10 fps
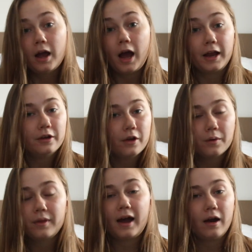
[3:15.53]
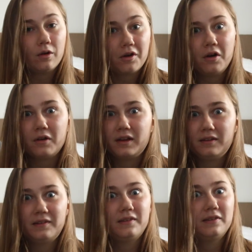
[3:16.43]
I know that alcohol
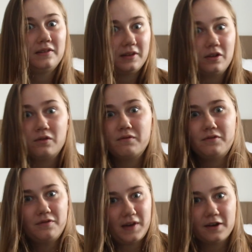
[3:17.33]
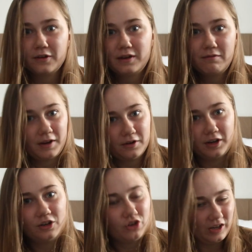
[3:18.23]
is still
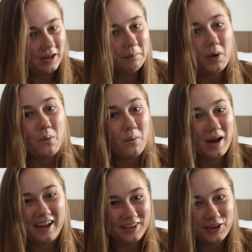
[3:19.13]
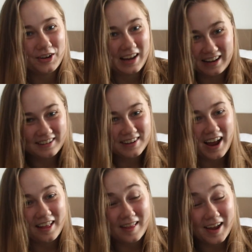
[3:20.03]
very cheap while you're in
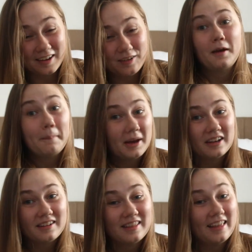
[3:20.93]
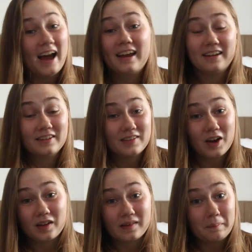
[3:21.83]
Thailand, but that is
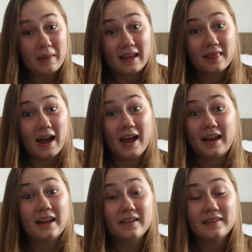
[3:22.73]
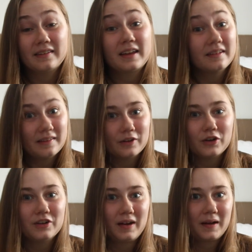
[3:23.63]
not something that is
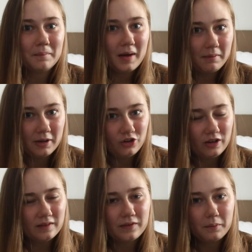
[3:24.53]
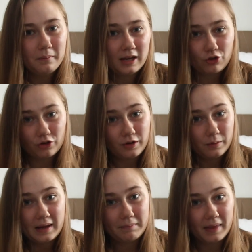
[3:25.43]
considered in my budget, so make sure you
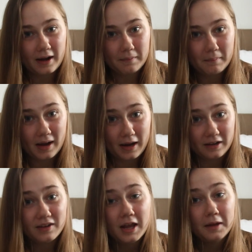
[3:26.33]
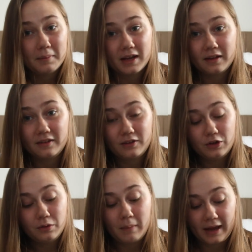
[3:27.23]
keep that in mind, because
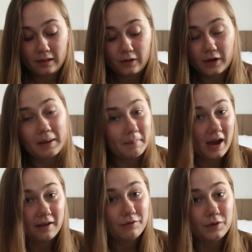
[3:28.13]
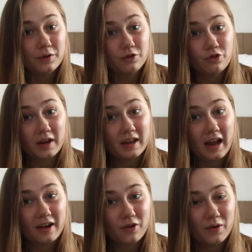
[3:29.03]
you might look at my food and drink
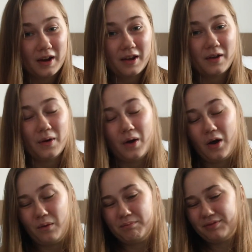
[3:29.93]
category and go, oh,